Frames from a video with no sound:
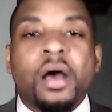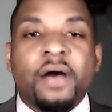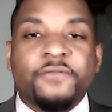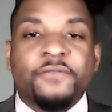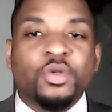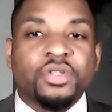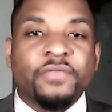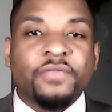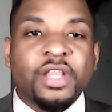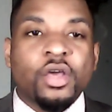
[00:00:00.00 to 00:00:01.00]
future
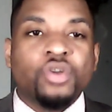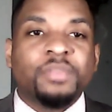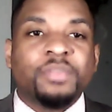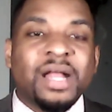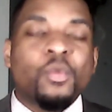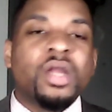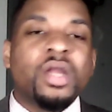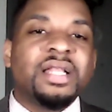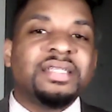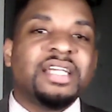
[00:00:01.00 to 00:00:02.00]
videos, but I wanted to
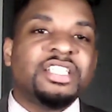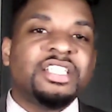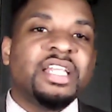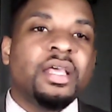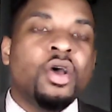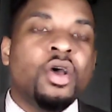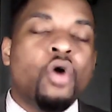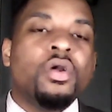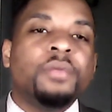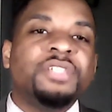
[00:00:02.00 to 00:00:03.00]
touch on
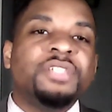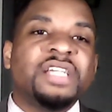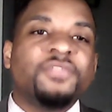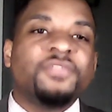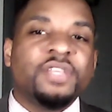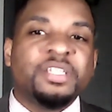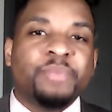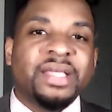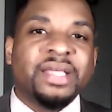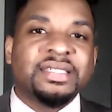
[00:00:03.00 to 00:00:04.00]
them just for this
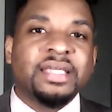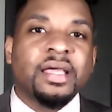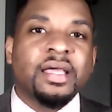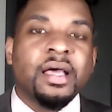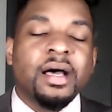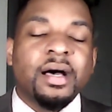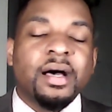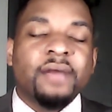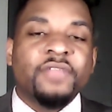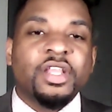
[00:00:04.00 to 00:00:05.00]
basic
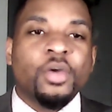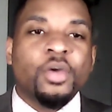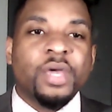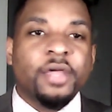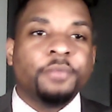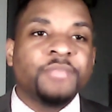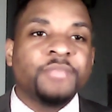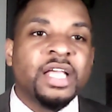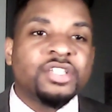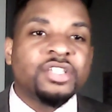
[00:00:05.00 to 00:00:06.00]
video here.
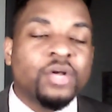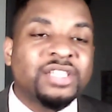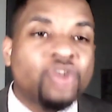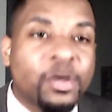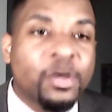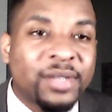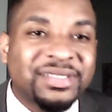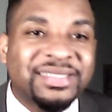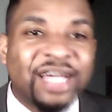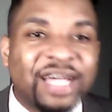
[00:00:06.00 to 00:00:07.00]
So let's talk
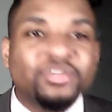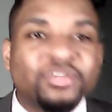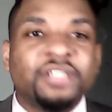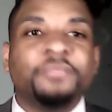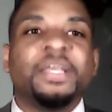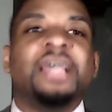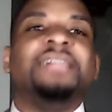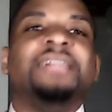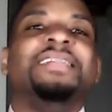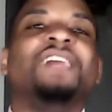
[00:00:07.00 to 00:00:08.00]
about Delta.
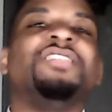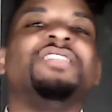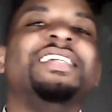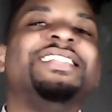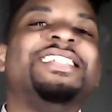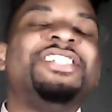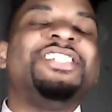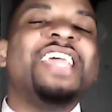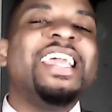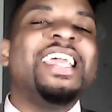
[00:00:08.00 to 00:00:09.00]
Delta is the
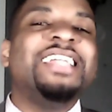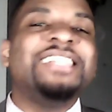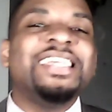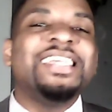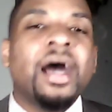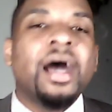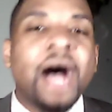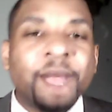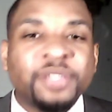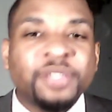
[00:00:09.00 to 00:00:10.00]
change in
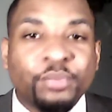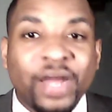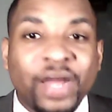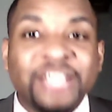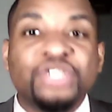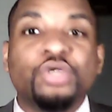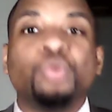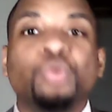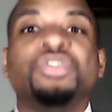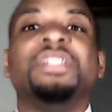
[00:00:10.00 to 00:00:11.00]
option price due
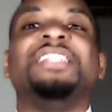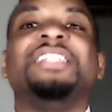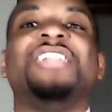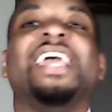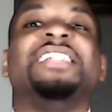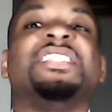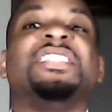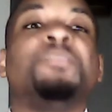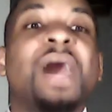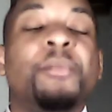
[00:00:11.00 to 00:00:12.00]
to the change in
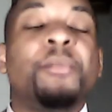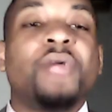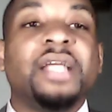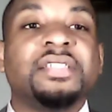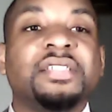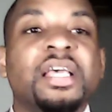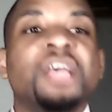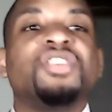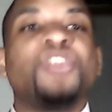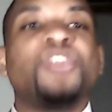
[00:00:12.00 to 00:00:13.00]
spot price.
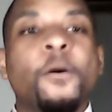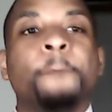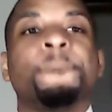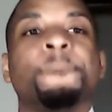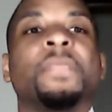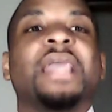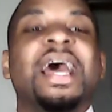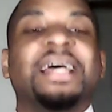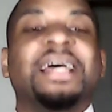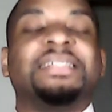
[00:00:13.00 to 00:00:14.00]
So,
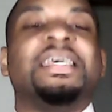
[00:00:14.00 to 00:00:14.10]
guys,